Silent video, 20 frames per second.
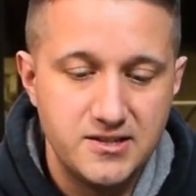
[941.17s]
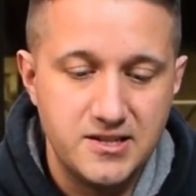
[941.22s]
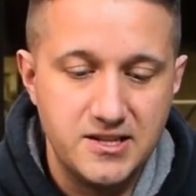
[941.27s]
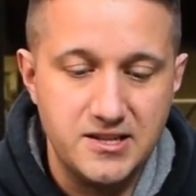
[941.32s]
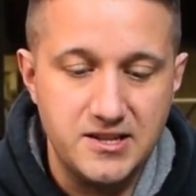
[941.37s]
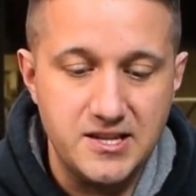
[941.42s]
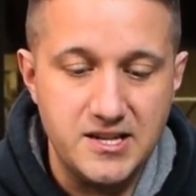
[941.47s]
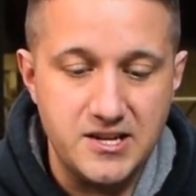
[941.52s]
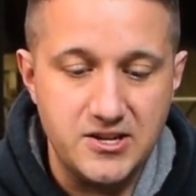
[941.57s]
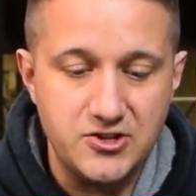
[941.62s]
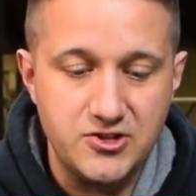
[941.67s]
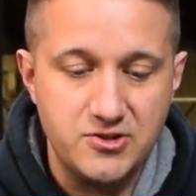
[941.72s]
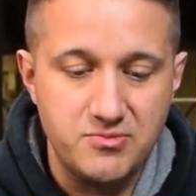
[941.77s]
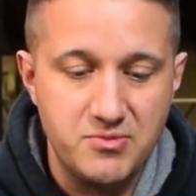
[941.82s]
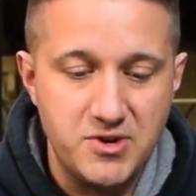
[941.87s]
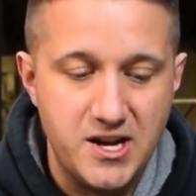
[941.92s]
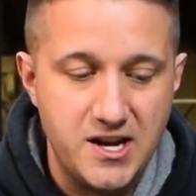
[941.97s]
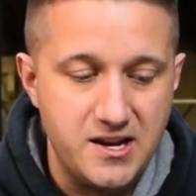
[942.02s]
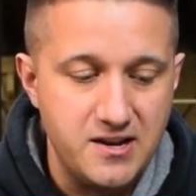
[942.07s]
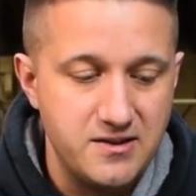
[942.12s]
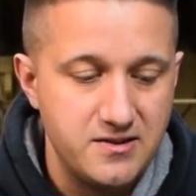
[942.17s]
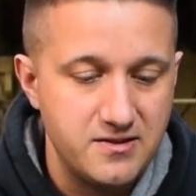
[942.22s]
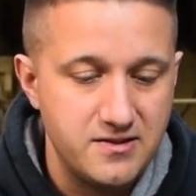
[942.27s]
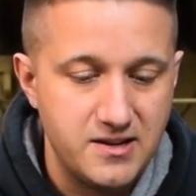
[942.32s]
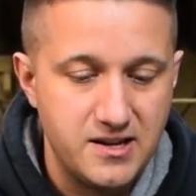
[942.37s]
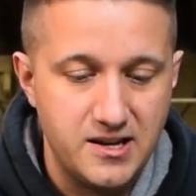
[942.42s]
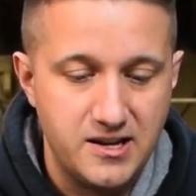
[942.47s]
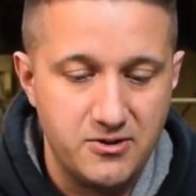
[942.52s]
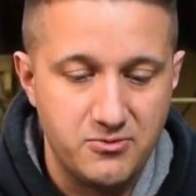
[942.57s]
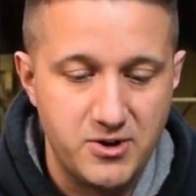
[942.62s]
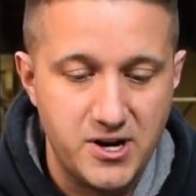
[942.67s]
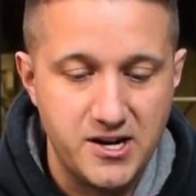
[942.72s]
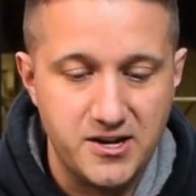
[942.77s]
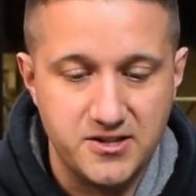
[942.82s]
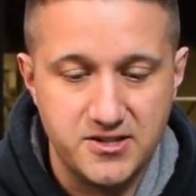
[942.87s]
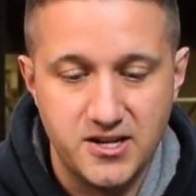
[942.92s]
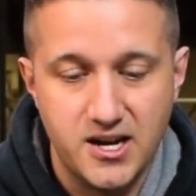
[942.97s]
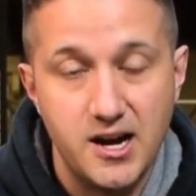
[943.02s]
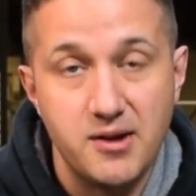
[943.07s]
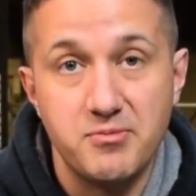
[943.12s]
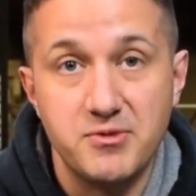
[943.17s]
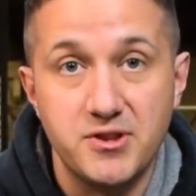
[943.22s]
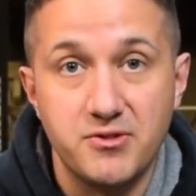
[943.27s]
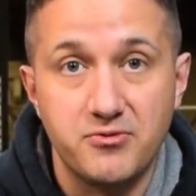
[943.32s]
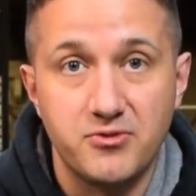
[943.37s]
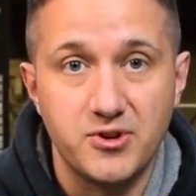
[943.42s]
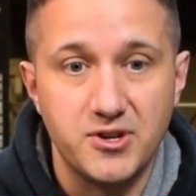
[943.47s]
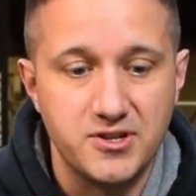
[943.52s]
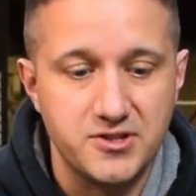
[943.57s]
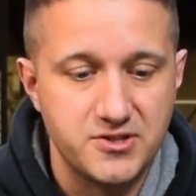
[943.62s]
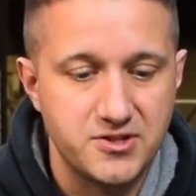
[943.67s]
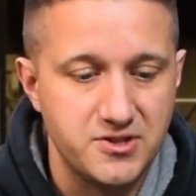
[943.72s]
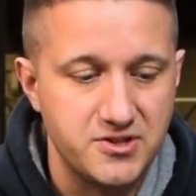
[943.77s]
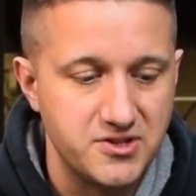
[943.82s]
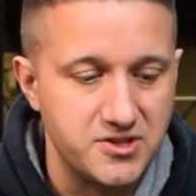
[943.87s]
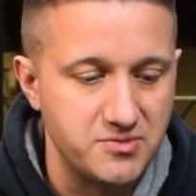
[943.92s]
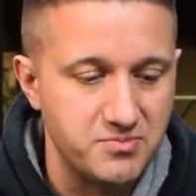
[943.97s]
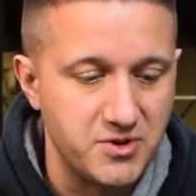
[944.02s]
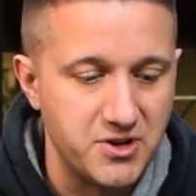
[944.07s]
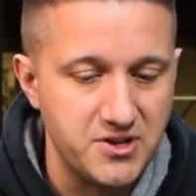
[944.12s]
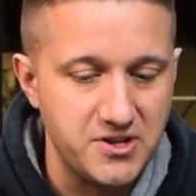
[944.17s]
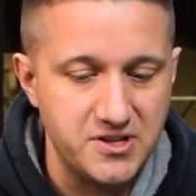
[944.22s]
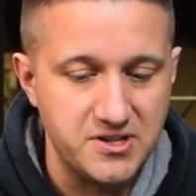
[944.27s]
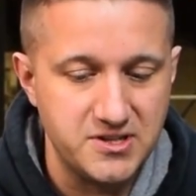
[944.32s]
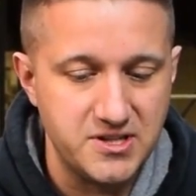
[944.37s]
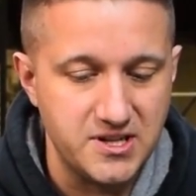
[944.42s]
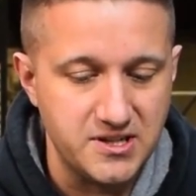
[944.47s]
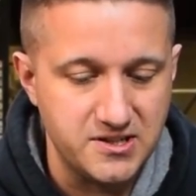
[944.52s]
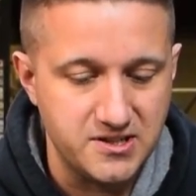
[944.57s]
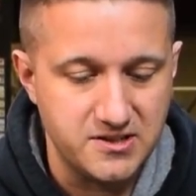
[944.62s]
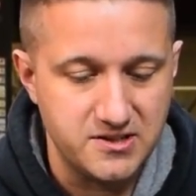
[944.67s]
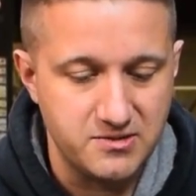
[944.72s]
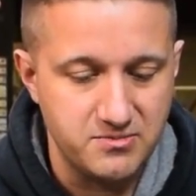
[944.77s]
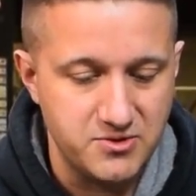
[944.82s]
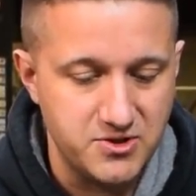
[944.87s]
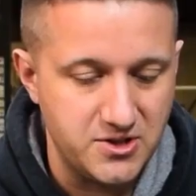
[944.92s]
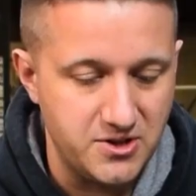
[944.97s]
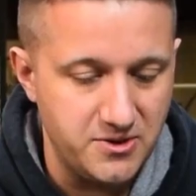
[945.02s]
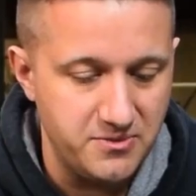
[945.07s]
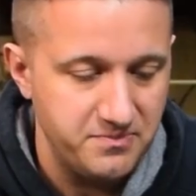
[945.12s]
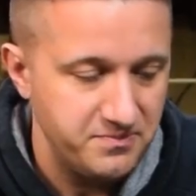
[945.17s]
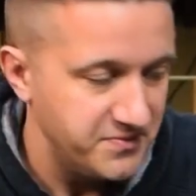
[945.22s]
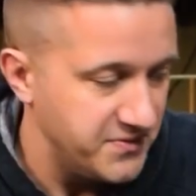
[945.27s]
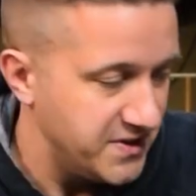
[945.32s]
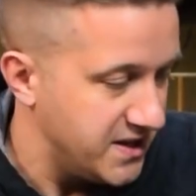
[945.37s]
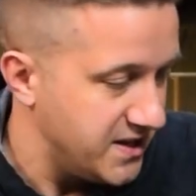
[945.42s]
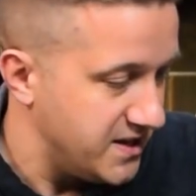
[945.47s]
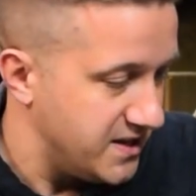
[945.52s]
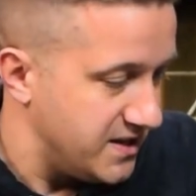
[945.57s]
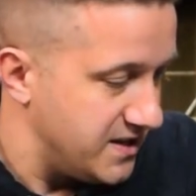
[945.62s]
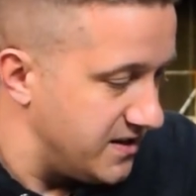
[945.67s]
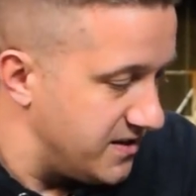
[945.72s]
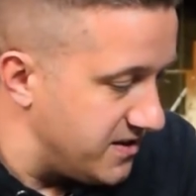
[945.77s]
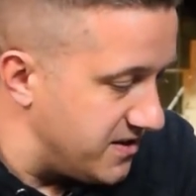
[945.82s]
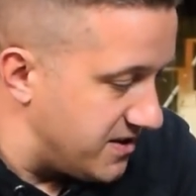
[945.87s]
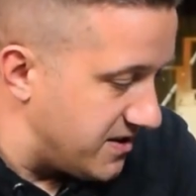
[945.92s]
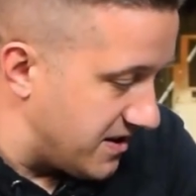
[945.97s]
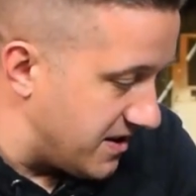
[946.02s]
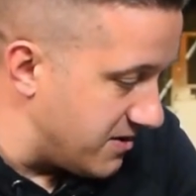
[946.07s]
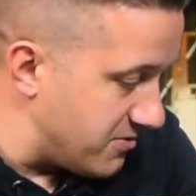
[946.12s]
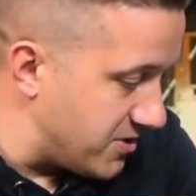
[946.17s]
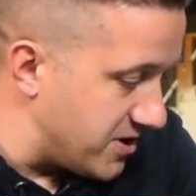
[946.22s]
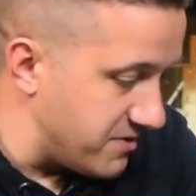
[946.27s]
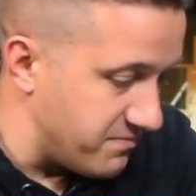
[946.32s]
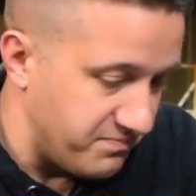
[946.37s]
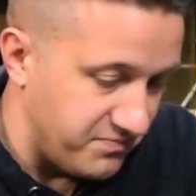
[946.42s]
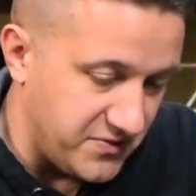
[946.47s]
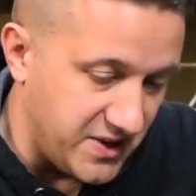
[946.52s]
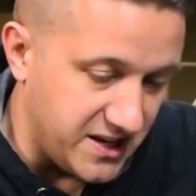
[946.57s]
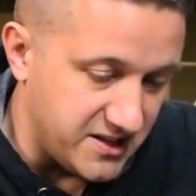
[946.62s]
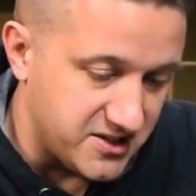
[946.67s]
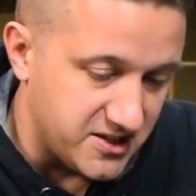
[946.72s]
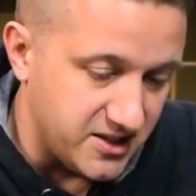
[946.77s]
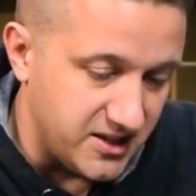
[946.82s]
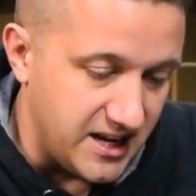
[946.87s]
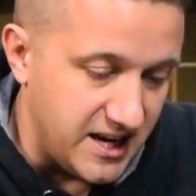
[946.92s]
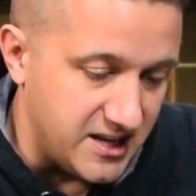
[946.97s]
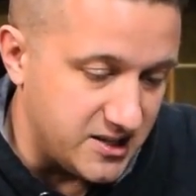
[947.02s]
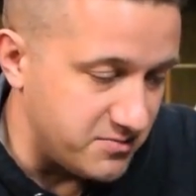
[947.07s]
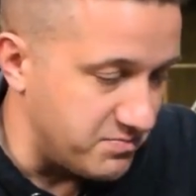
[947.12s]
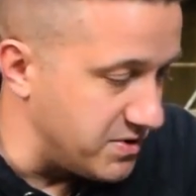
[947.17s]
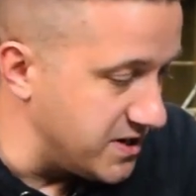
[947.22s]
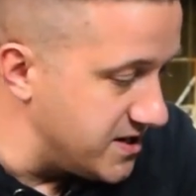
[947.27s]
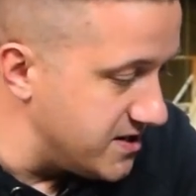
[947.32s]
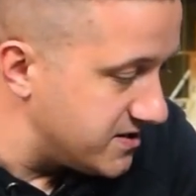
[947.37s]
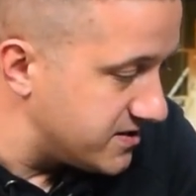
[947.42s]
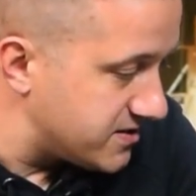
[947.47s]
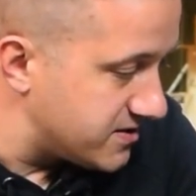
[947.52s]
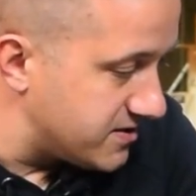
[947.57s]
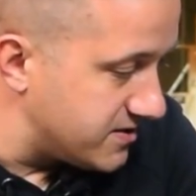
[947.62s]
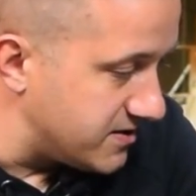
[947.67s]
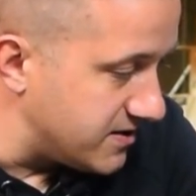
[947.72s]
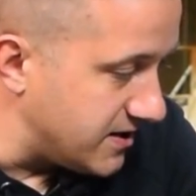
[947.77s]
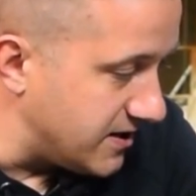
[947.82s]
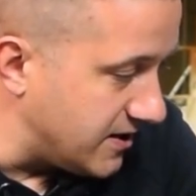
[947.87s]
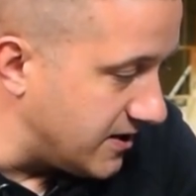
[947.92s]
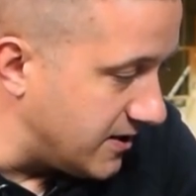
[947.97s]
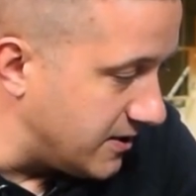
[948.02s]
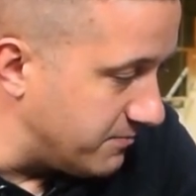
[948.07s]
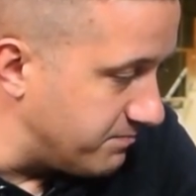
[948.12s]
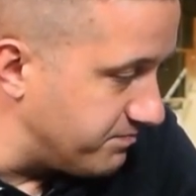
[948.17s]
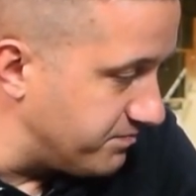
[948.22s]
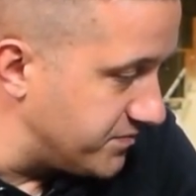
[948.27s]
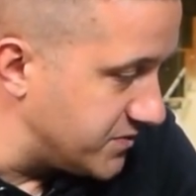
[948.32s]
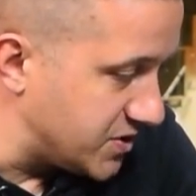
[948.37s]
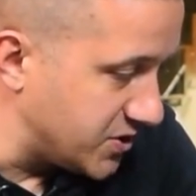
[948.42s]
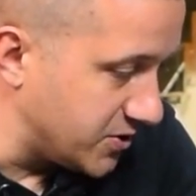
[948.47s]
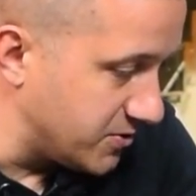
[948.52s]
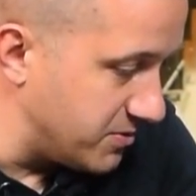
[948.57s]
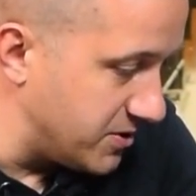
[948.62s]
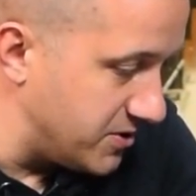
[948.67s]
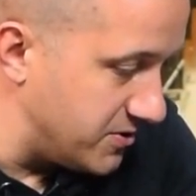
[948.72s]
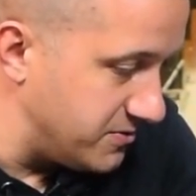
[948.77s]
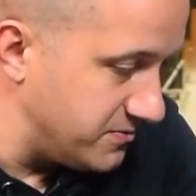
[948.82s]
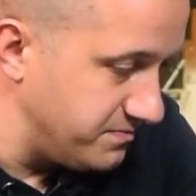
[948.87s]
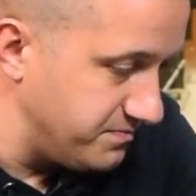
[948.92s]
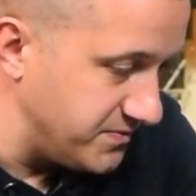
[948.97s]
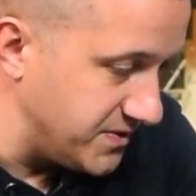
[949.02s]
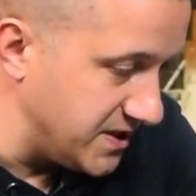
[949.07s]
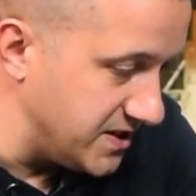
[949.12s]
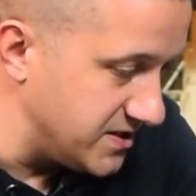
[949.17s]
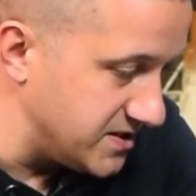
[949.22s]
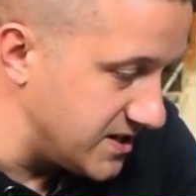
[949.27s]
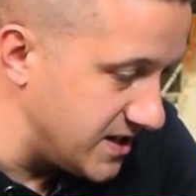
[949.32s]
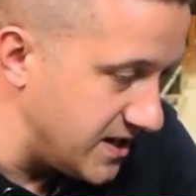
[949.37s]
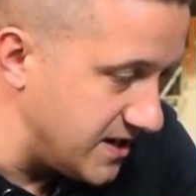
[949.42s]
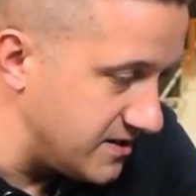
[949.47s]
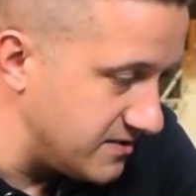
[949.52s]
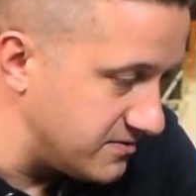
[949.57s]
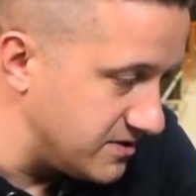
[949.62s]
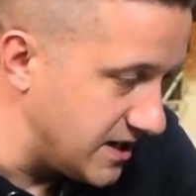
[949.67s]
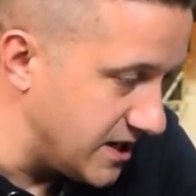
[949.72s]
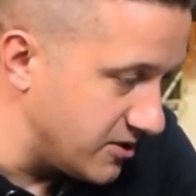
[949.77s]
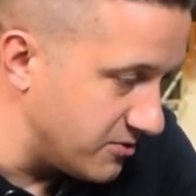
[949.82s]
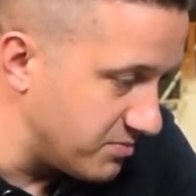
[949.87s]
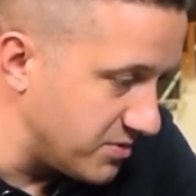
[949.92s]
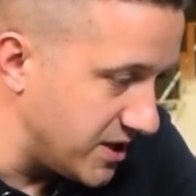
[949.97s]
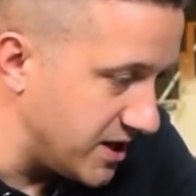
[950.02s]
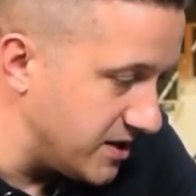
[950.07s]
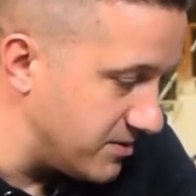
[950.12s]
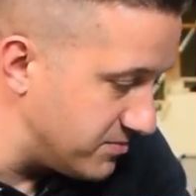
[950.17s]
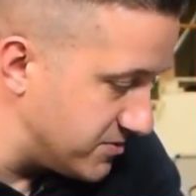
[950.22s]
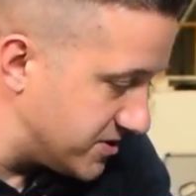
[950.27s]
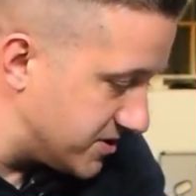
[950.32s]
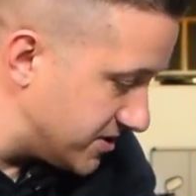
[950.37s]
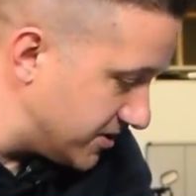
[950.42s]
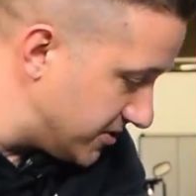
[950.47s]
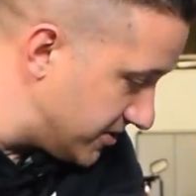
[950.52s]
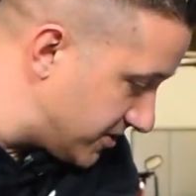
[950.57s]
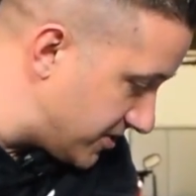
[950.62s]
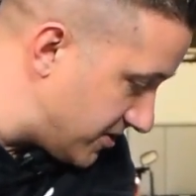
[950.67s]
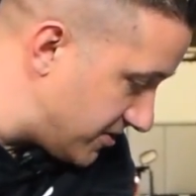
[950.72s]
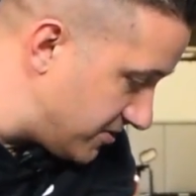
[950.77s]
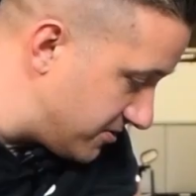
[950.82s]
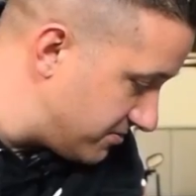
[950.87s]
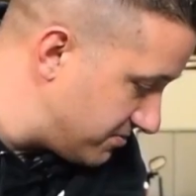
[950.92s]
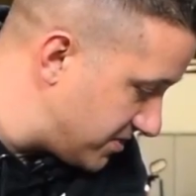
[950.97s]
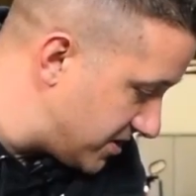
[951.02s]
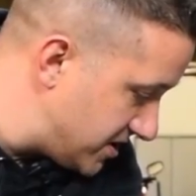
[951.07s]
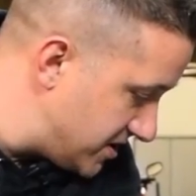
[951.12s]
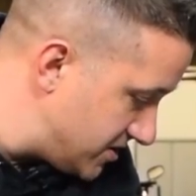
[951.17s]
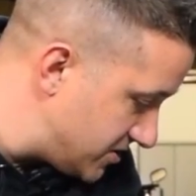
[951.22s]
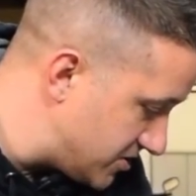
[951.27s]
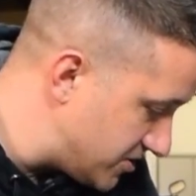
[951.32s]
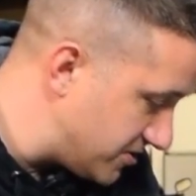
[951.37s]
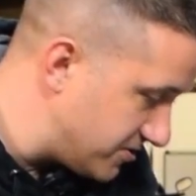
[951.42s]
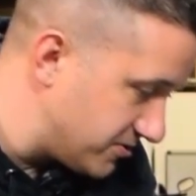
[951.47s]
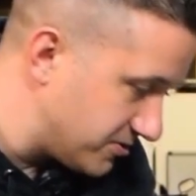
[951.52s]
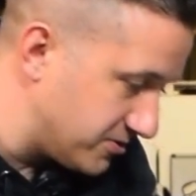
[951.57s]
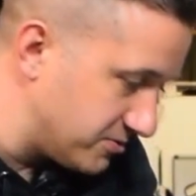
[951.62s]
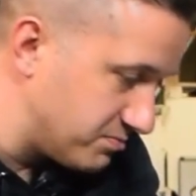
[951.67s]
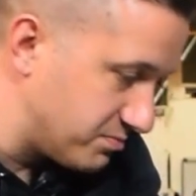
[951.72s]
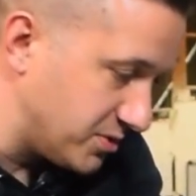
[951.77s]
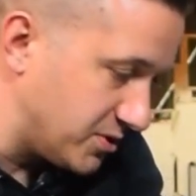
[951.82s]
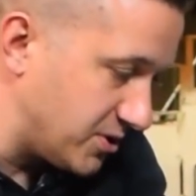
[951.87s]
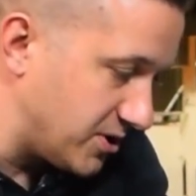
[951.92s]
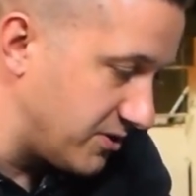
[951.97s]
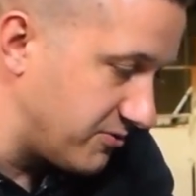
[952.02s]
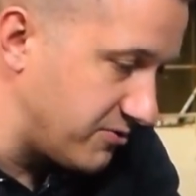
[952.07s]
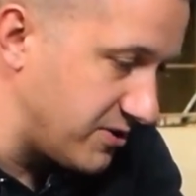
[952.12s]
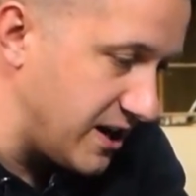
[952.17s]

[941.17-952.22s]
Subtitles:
in the engine bay, right on top in the front. So this is part of the intake system. So anyway, that's the last piece. Turbo, intake, downpipe, silicone, heat shield, blow-off